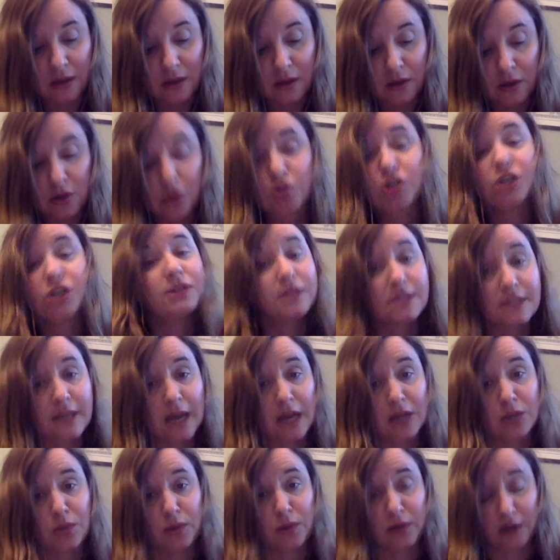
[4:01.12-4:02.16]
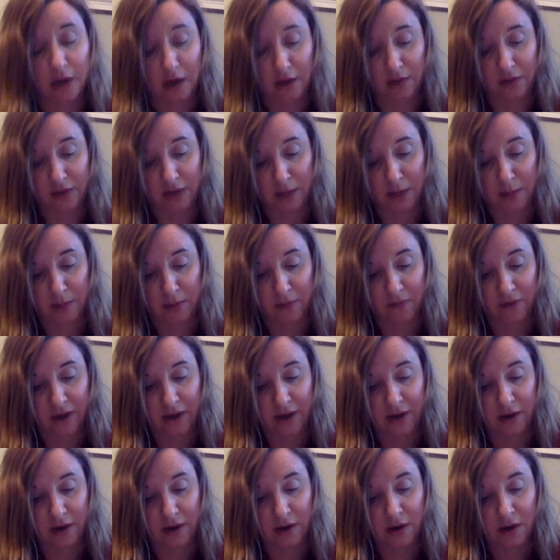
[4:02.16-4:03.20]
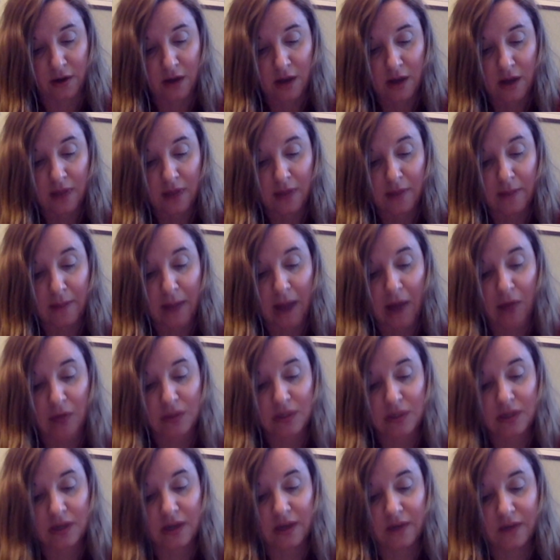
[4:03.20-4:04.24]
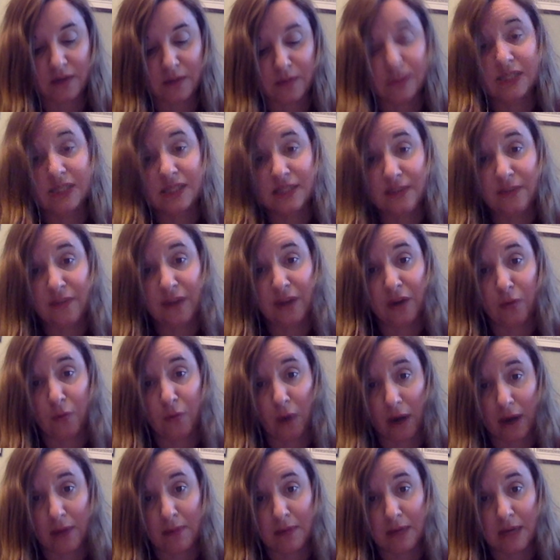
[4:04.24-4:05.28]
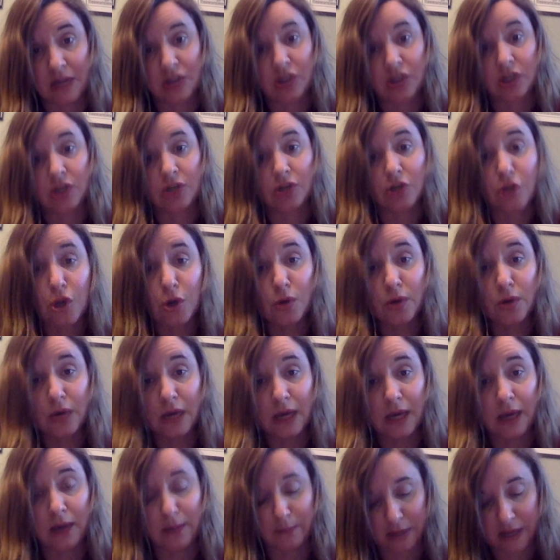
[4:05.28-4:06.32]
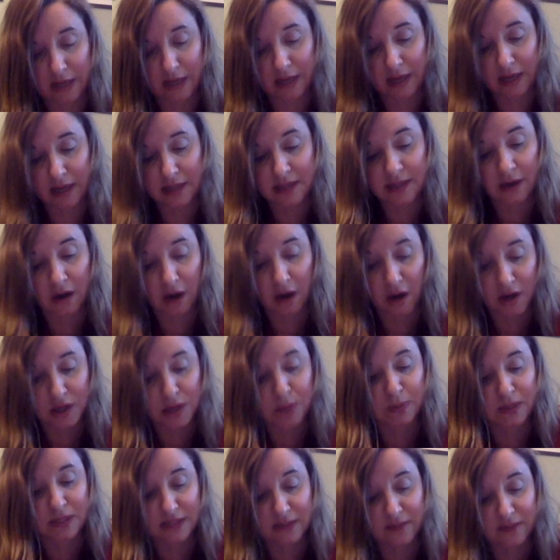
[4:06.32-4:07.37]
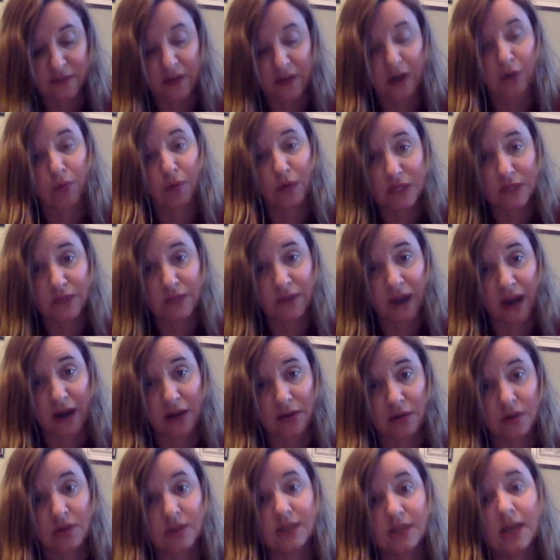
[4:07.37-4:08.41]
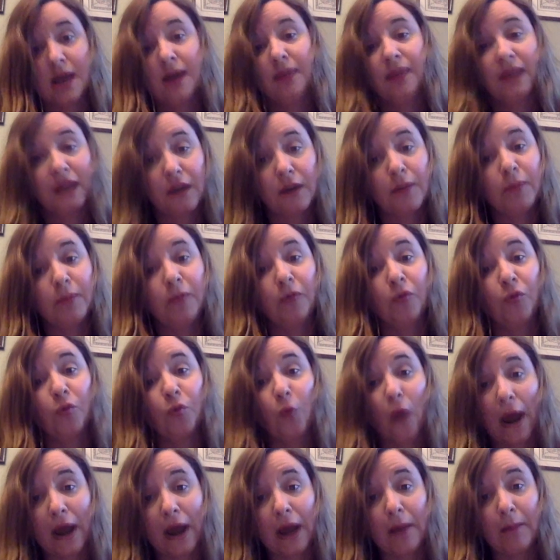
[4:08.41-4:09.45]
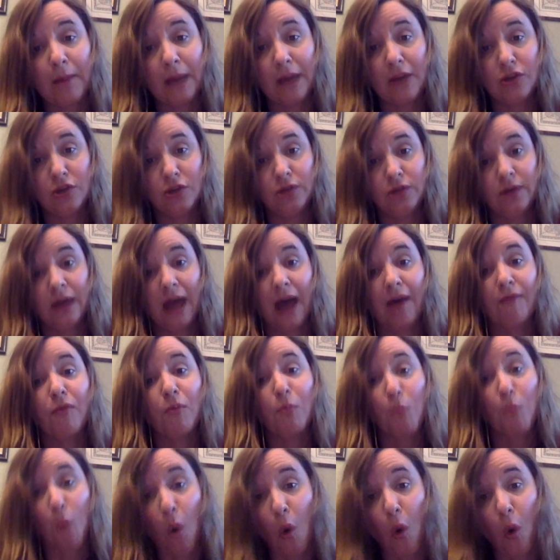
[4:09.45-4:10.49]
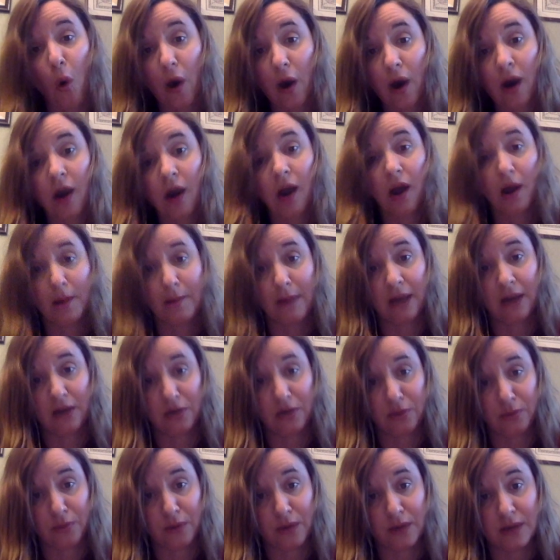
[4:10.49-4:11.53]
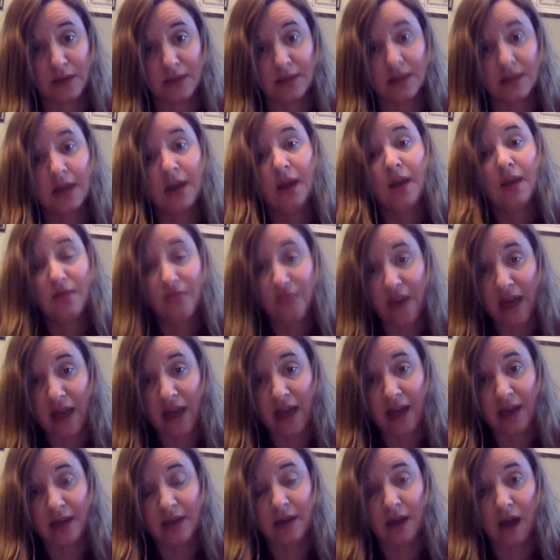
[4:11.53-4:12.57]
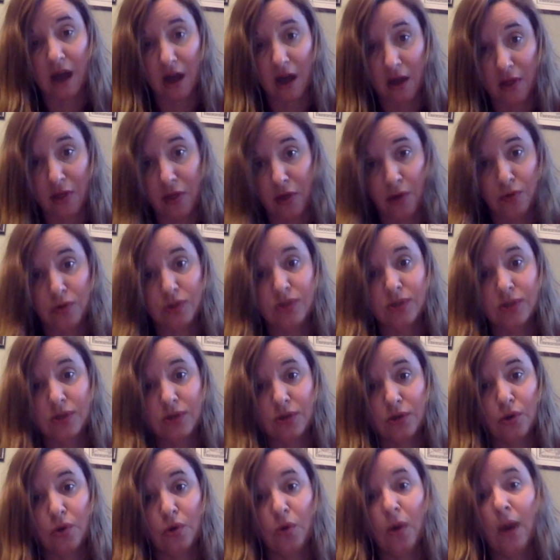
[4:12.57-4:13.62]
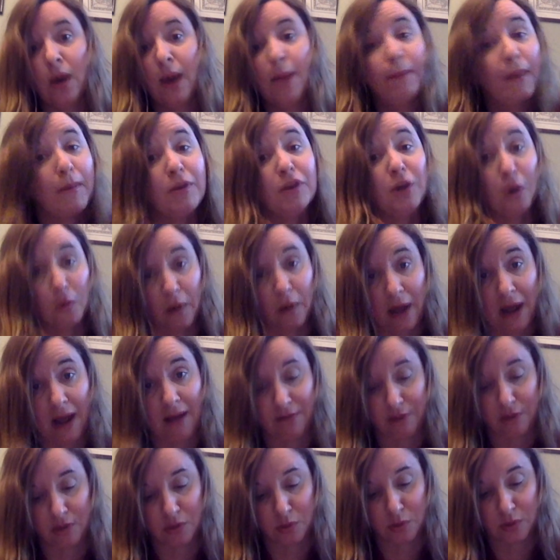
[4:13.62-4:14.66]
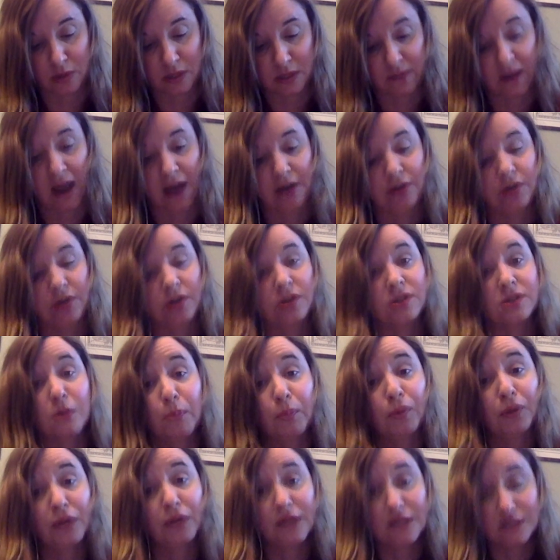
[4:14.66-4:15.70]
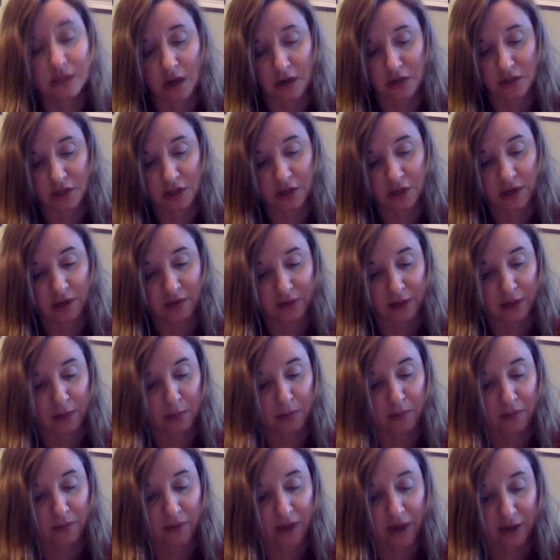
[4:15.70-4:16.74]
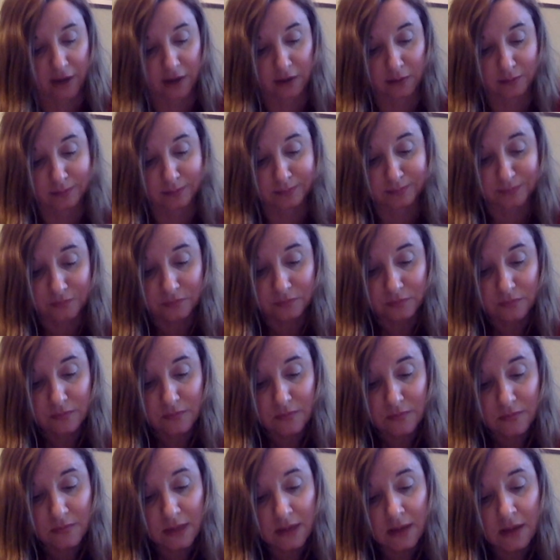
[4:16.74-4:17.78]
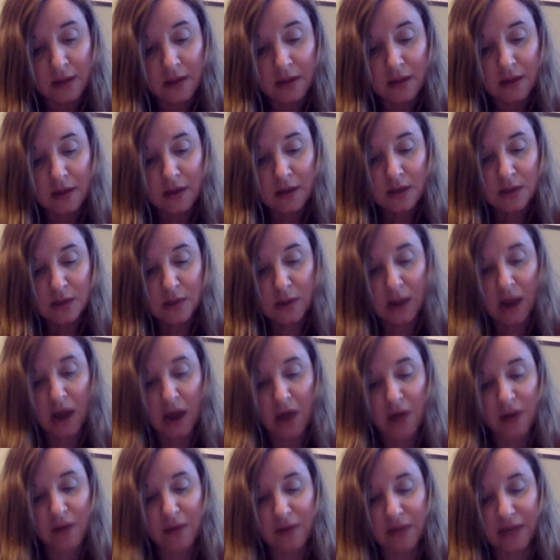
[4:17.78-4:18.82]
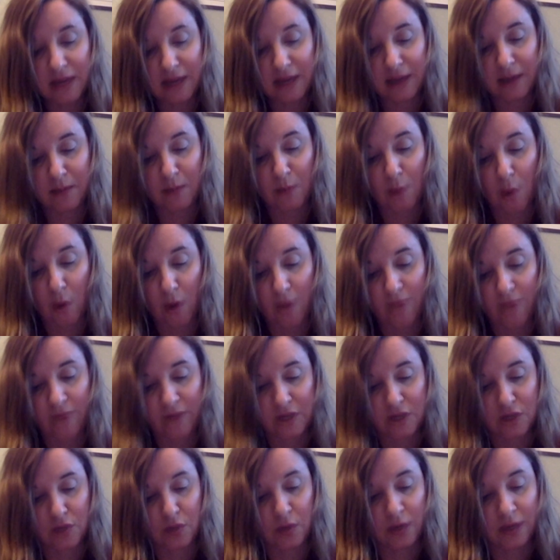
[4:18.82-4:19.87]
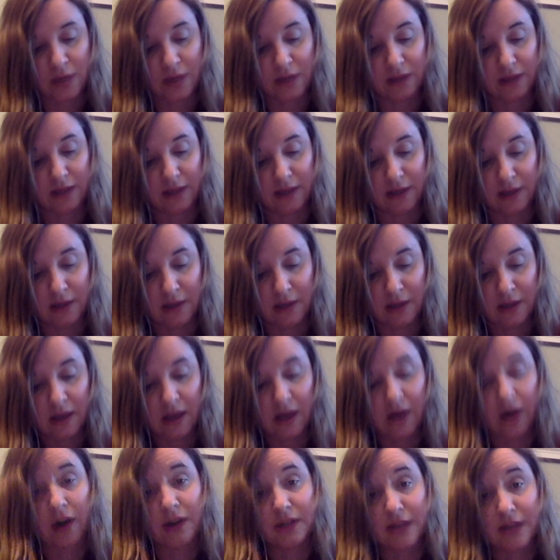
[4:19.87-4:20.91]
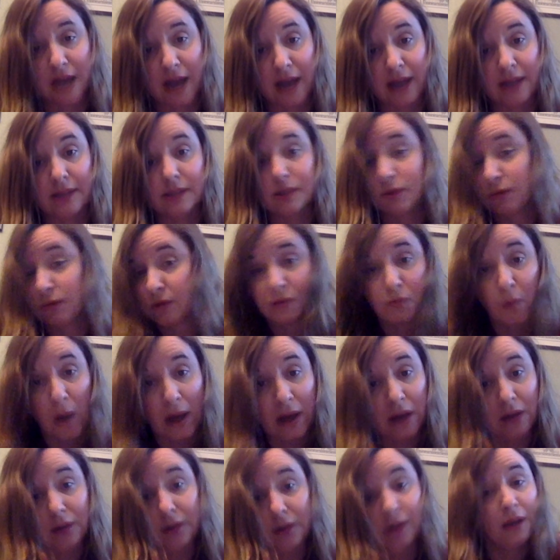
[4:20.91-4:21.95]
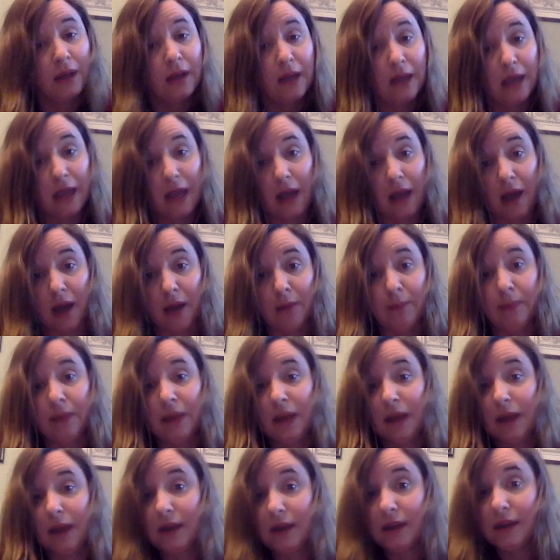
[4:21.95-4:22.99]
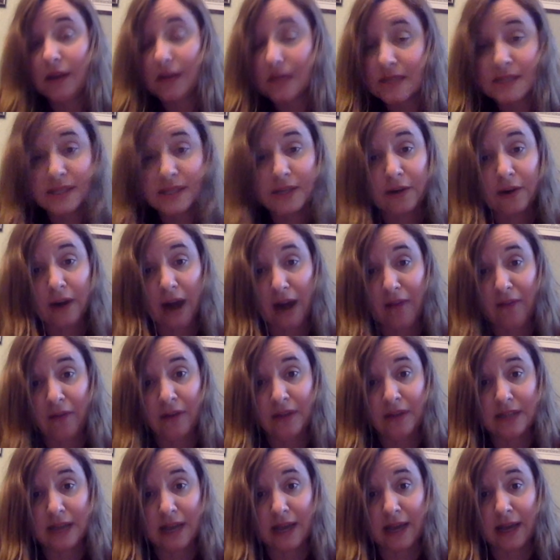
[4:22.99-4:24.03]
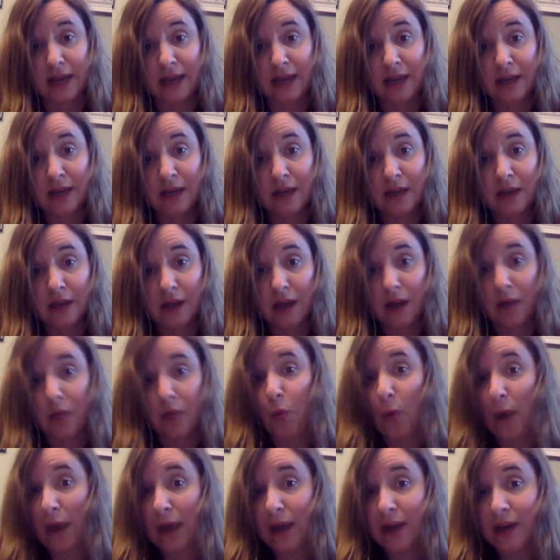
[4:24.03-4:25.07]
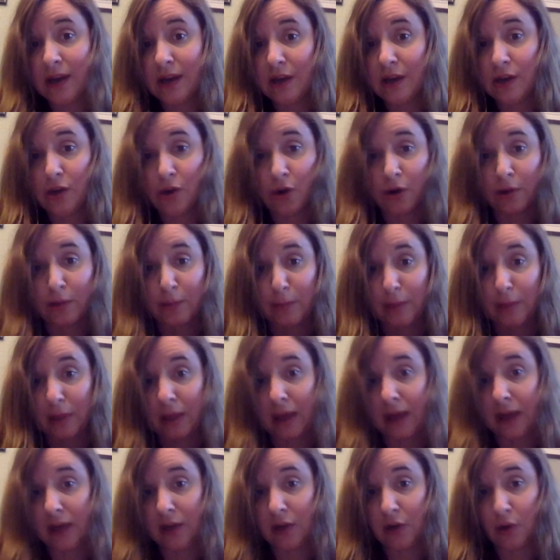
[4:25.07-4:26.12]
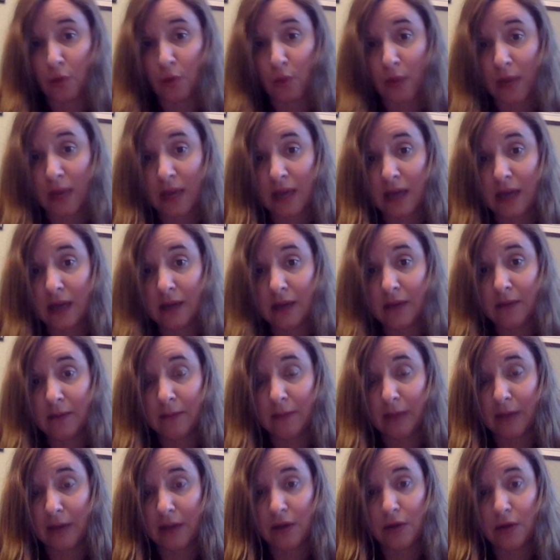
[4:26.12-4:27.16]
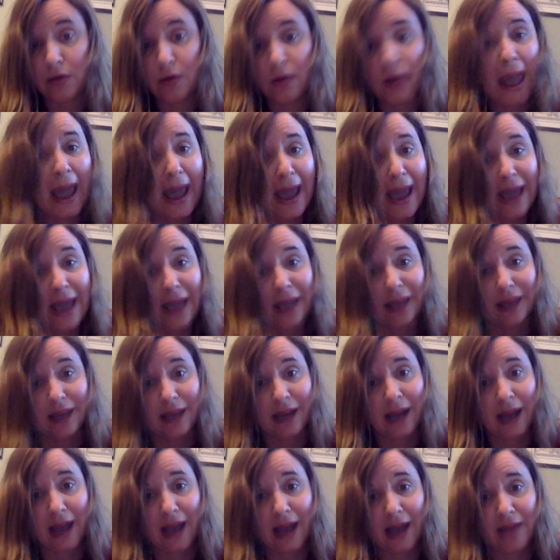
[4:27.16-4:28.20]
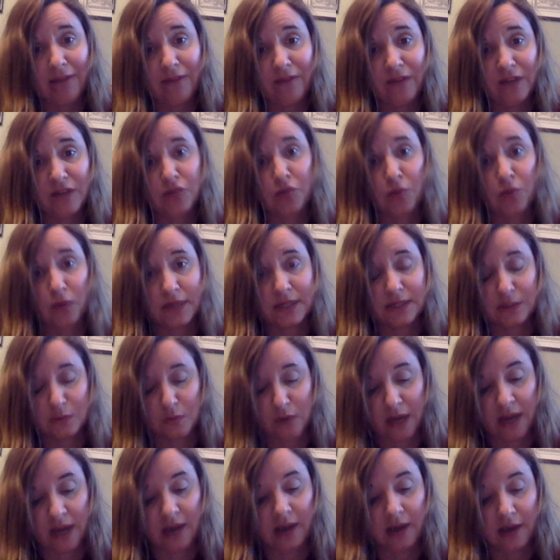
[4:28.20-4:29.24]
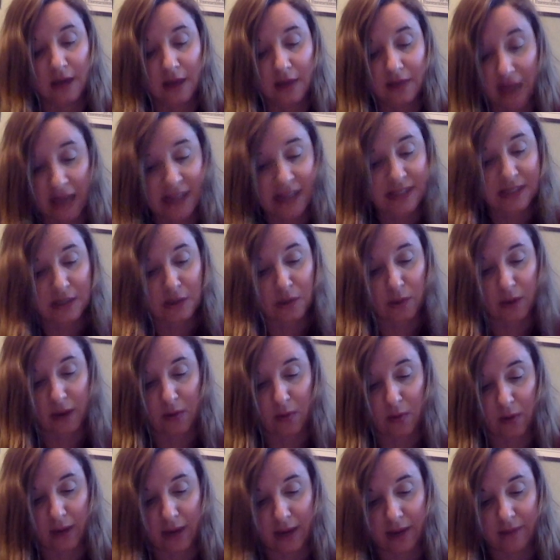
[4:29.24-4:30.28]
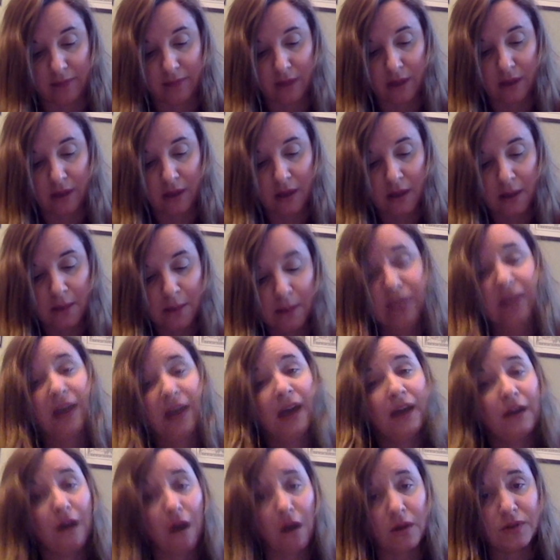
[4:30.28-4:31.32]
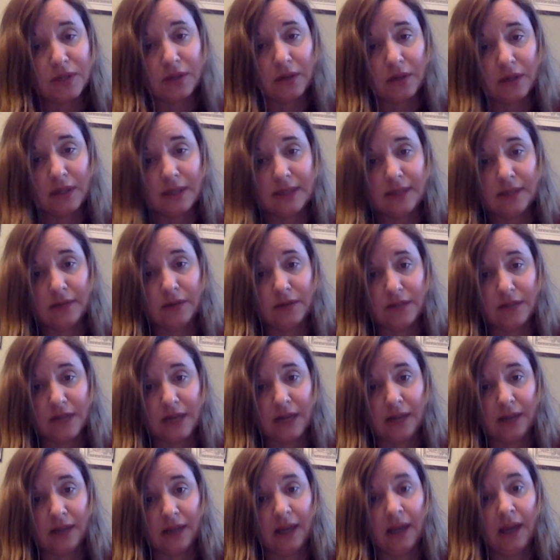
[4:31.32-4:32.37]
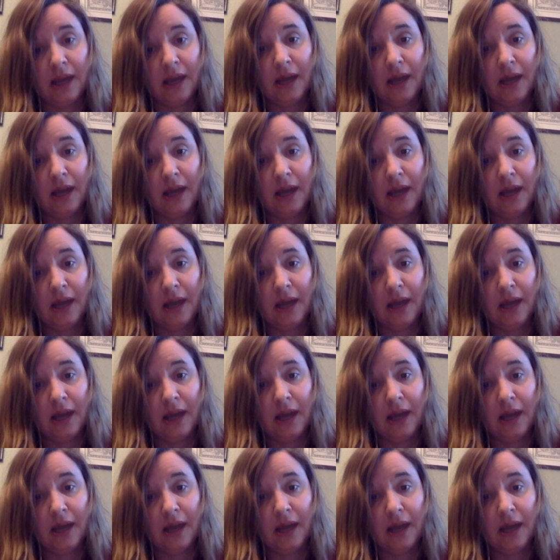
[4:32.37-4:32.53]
you should discuss with your healthcare provider the amount of specific recommendation you need because there are specific risk factors that could recommend you to have more omega 3s than those who maybe don't have those risk factors. So please talk to your healthcare provider. So, how can we get more fish weekly in our diets? Well, um, consider every day when you're planning your week menu hey, can I add fish once a week? That's a great way. But then also consider daily